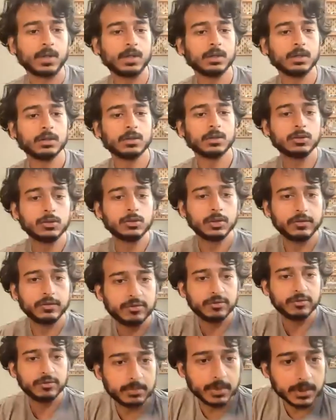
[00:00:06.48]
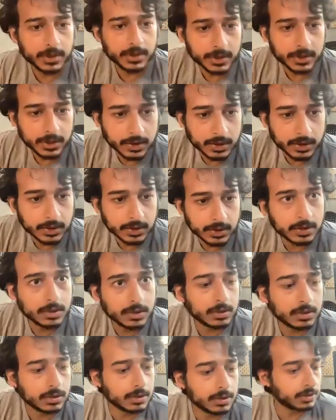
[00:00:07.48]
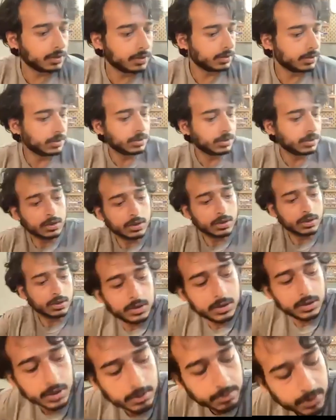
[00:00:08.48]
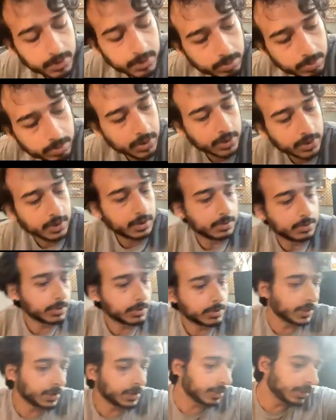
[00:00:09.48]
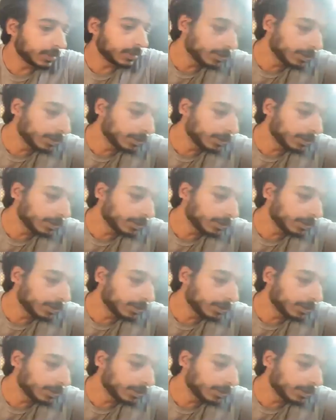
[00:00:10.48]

Hello, everybody. Let me plug in my